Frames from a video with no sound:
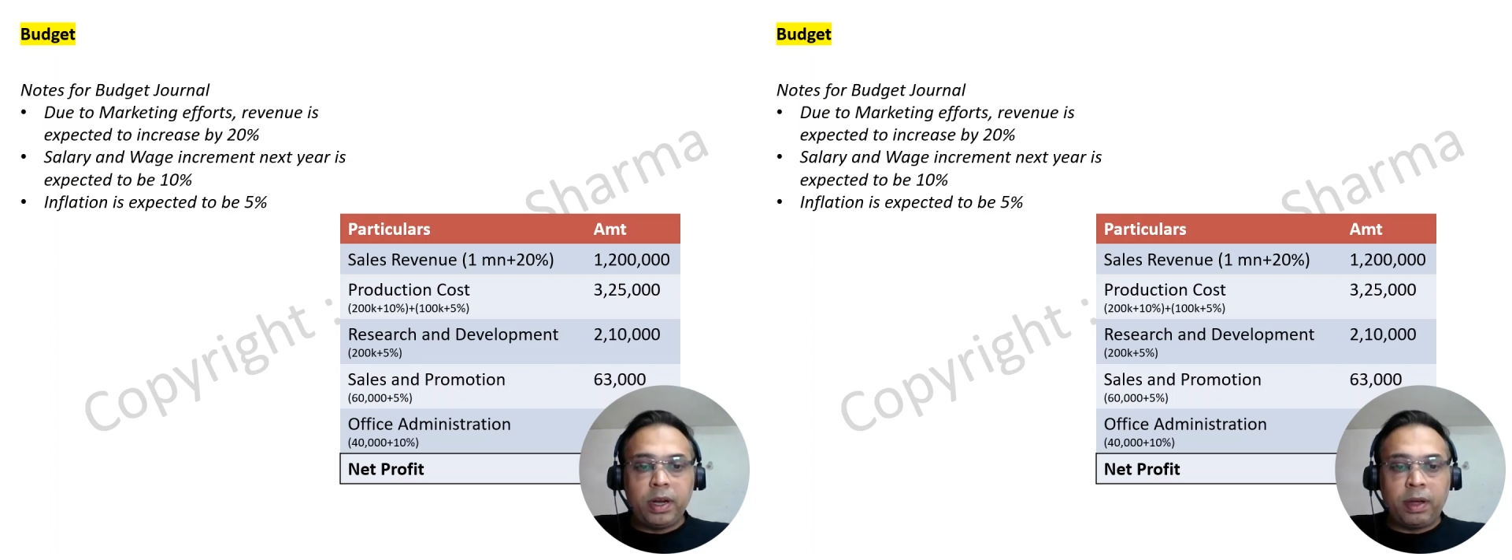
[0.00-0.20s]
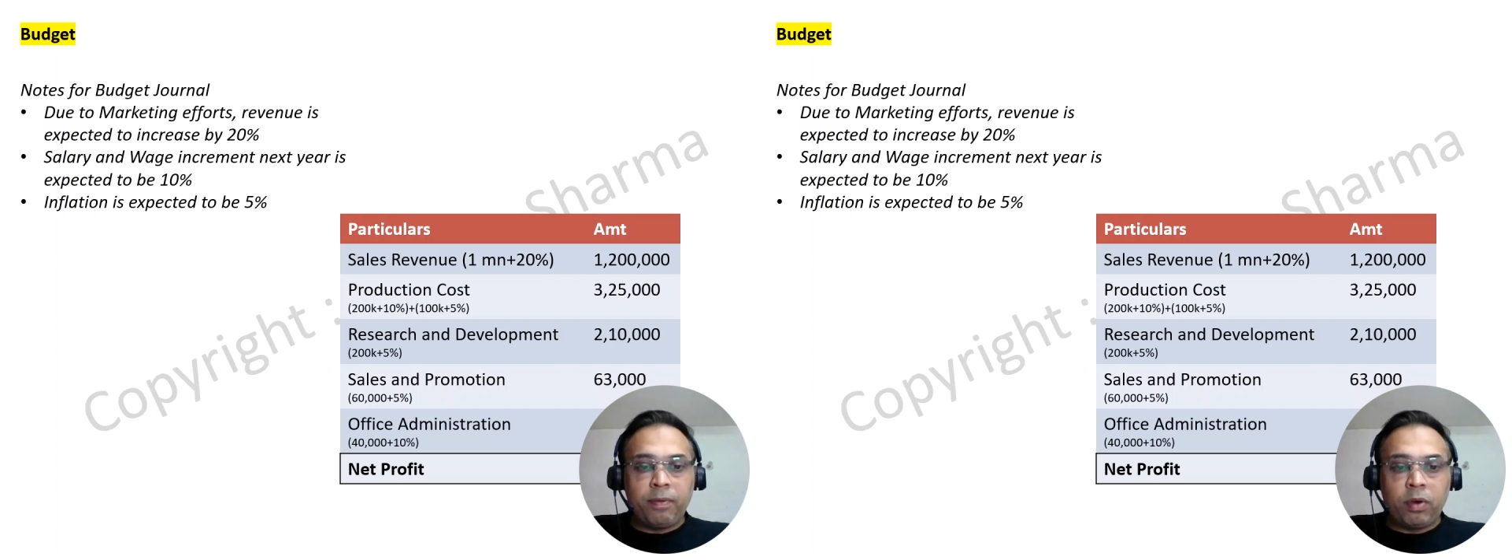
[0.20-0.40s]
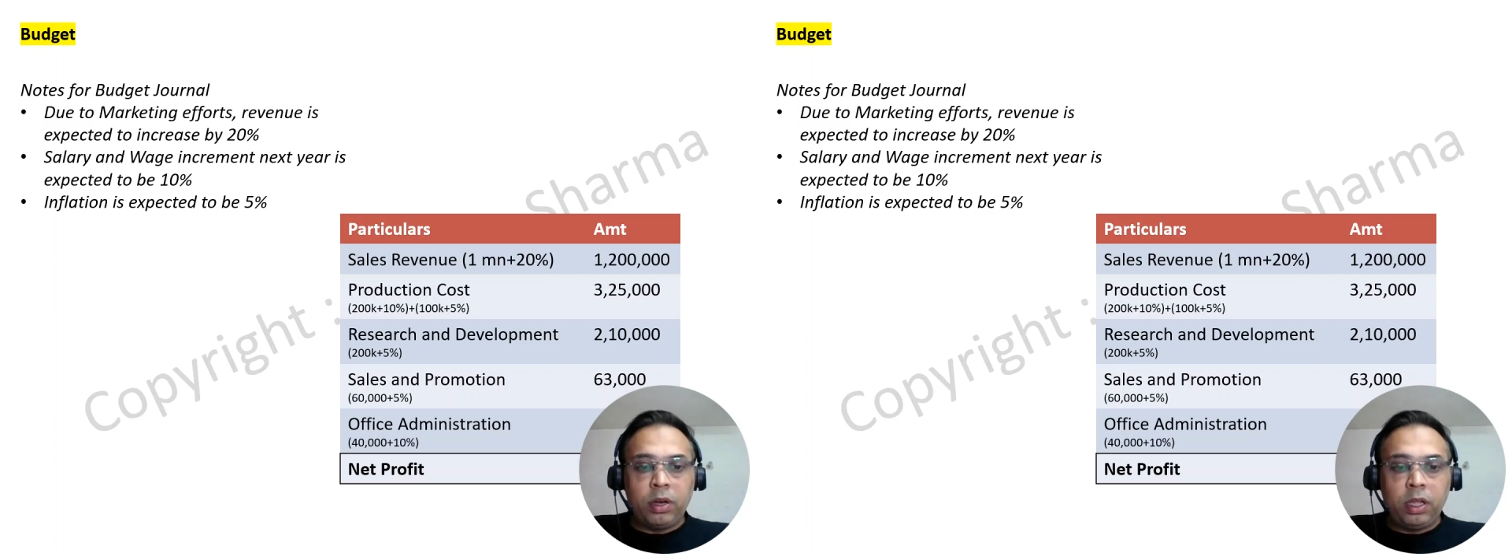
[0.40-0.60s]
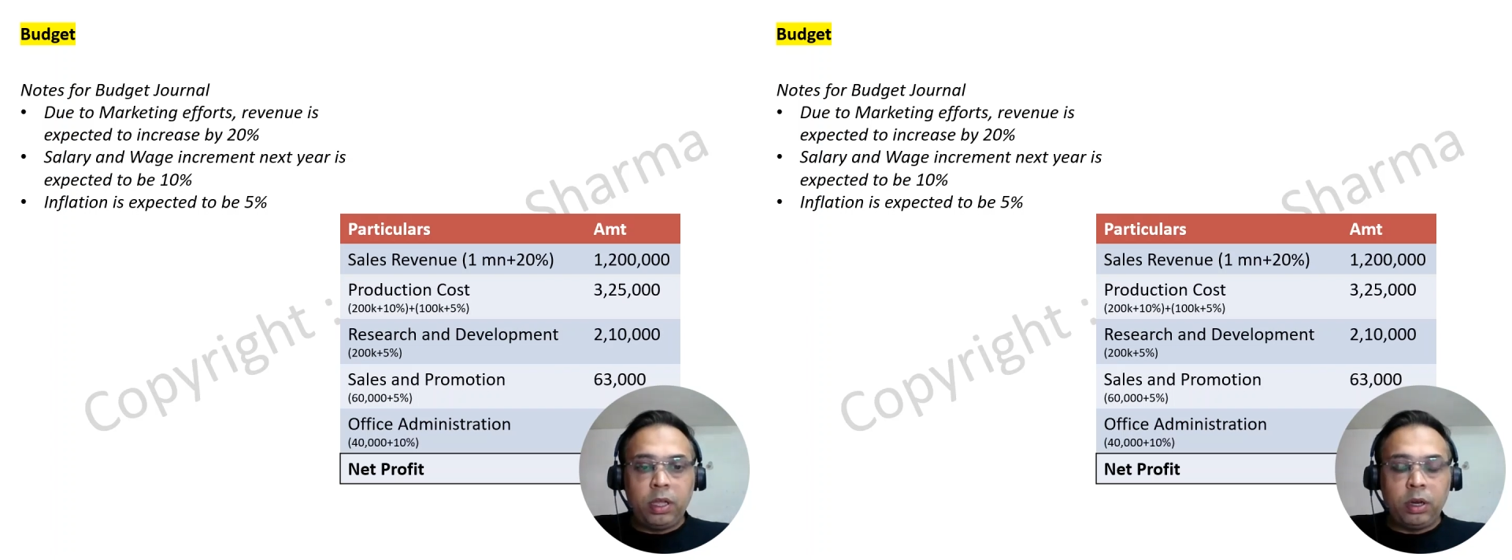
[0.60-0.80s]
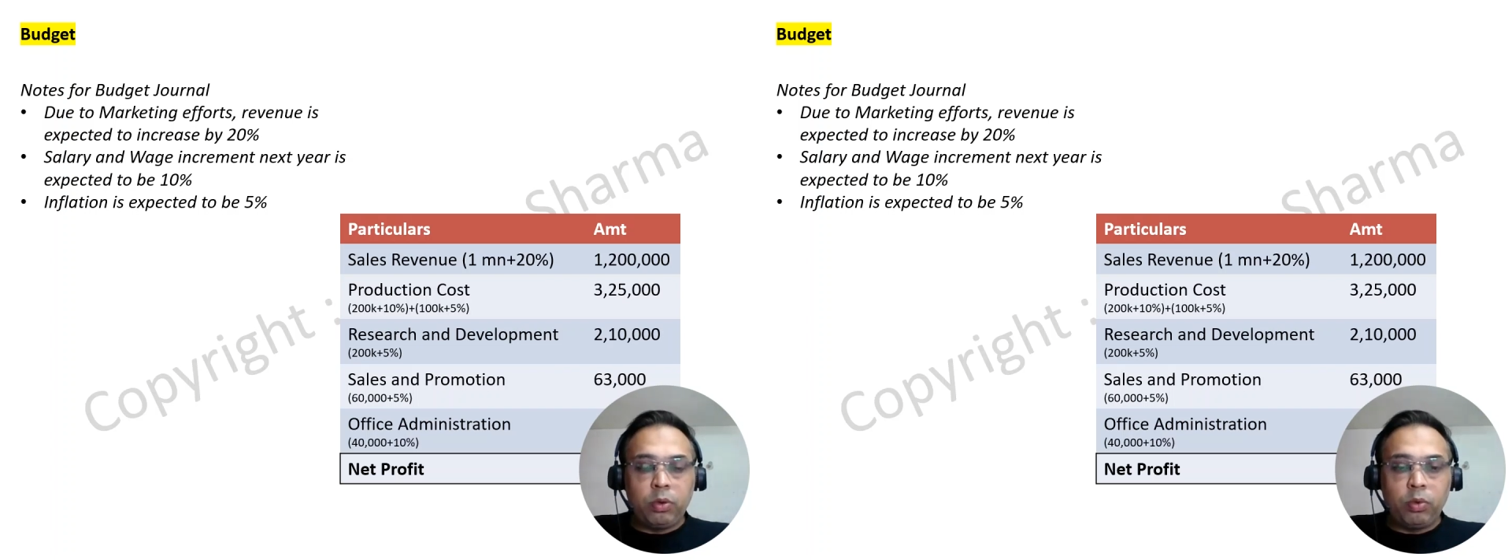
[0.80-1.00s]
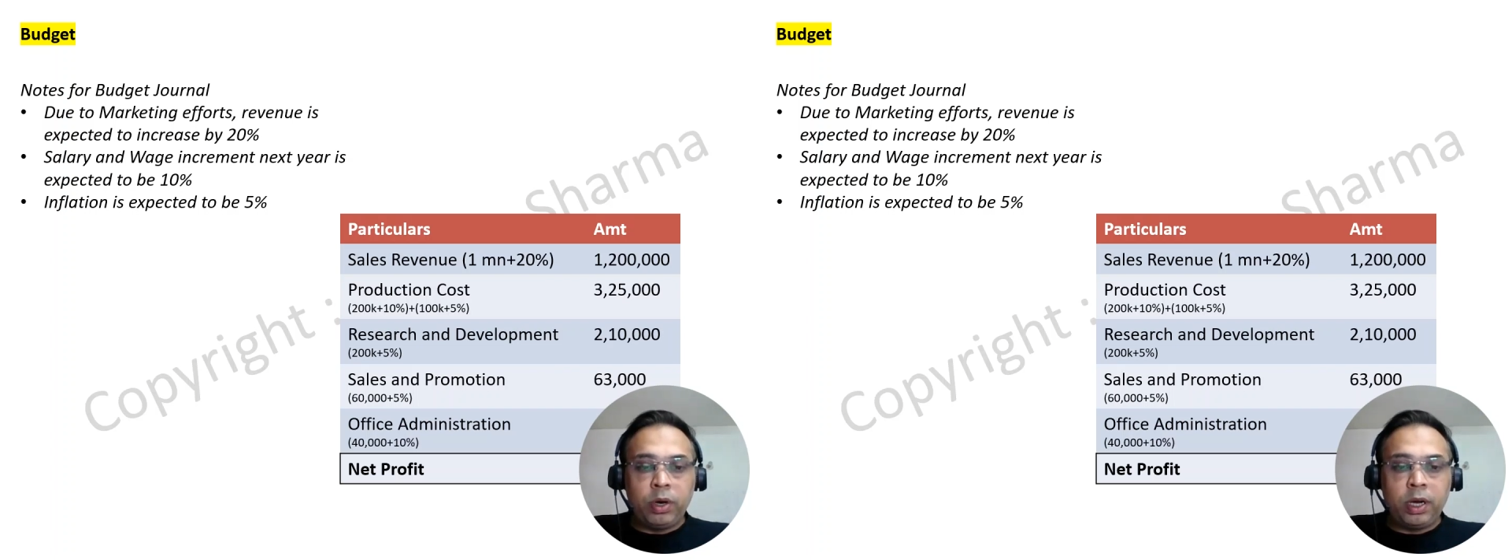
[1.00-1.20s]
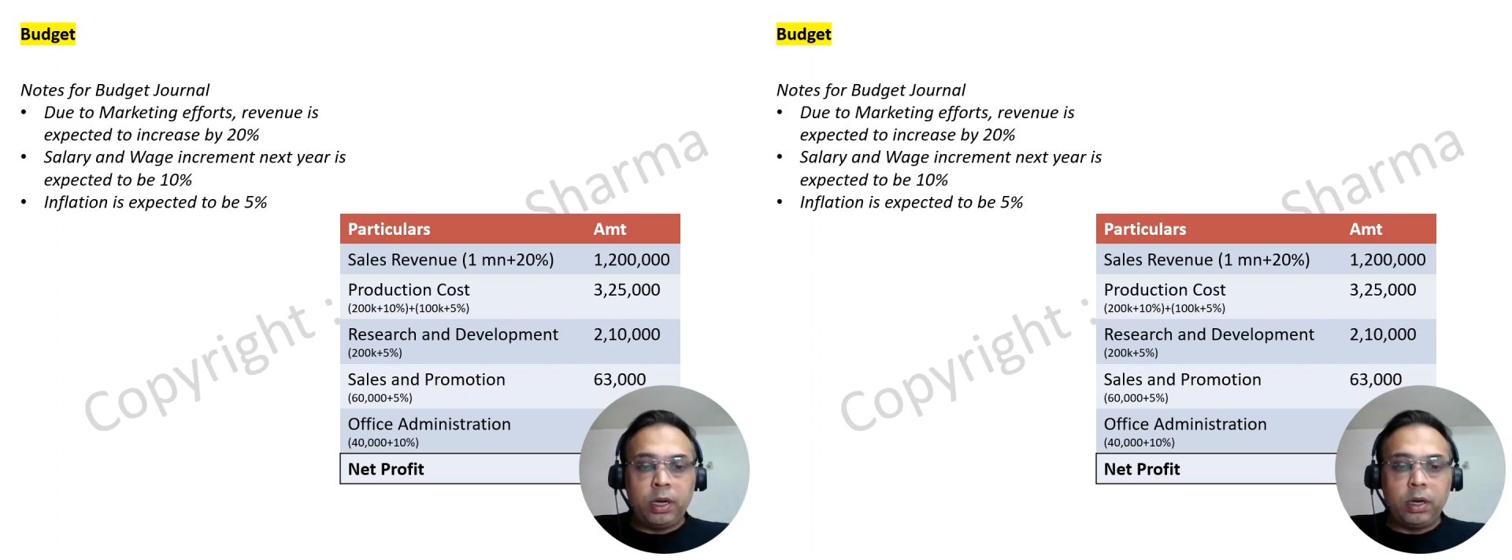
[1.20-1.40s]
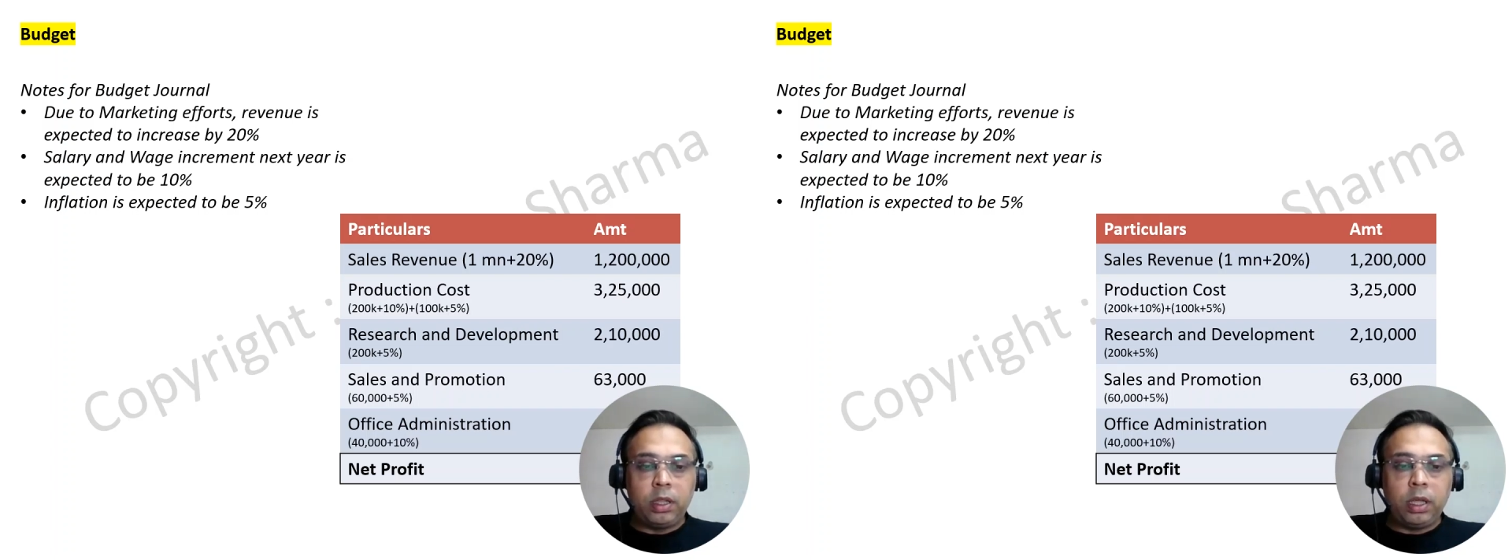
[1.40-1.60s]
I've only included
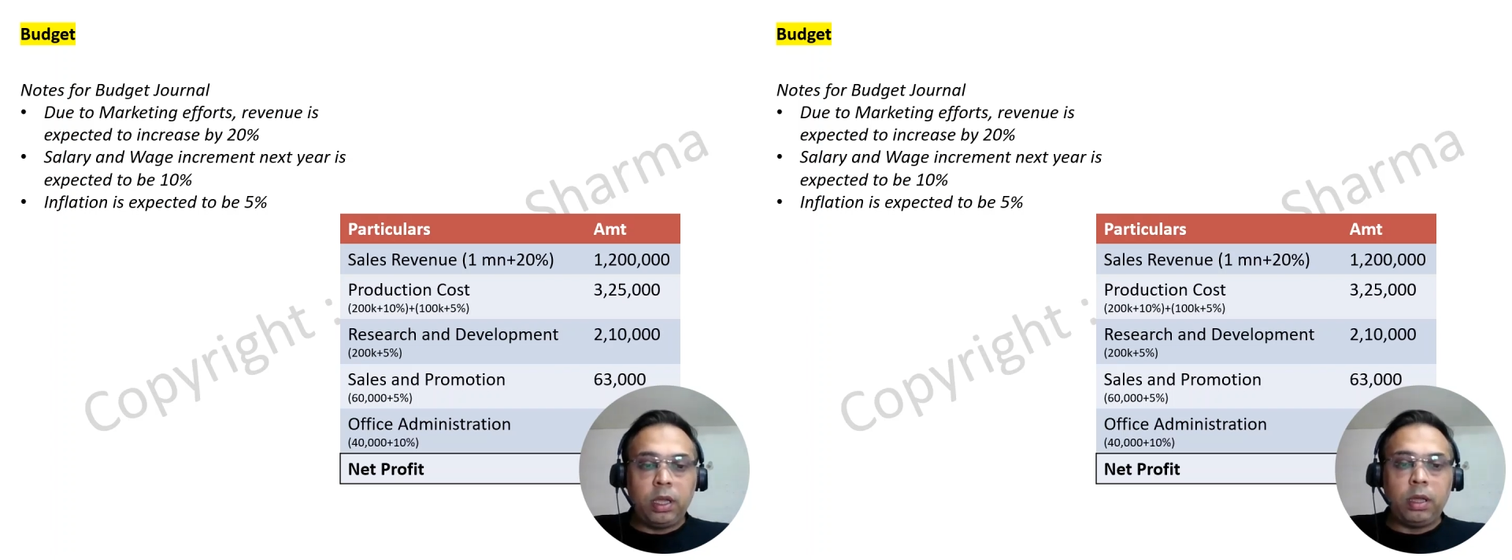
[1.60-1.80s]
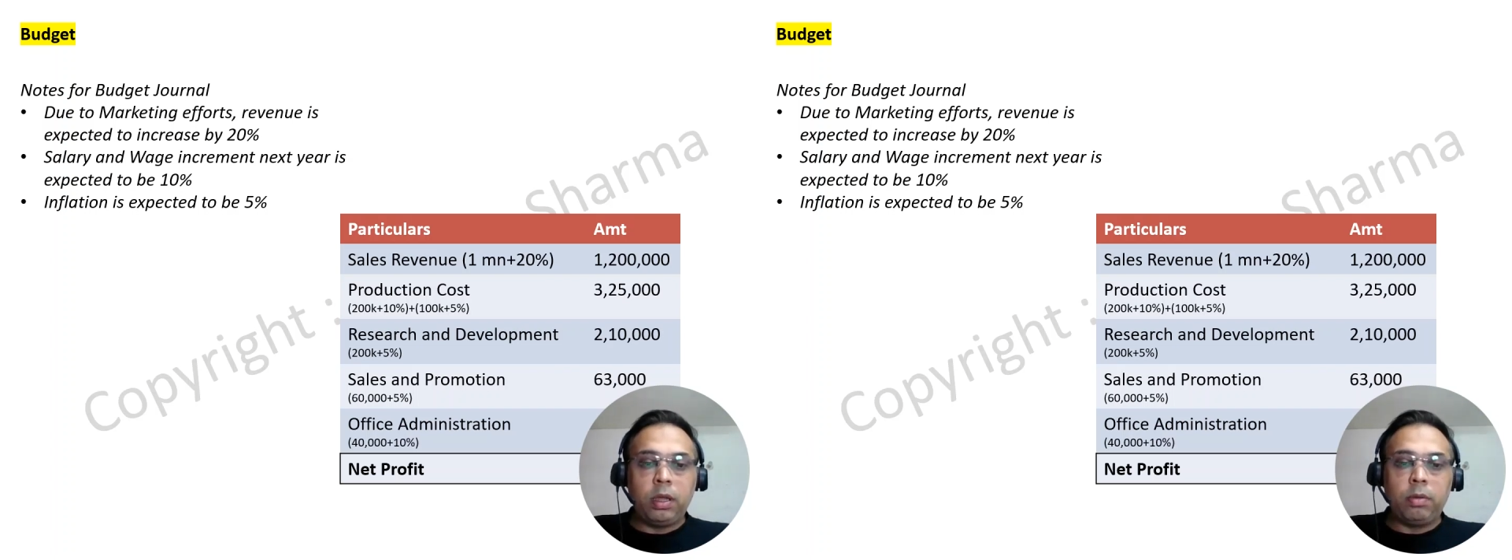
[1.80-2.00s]
the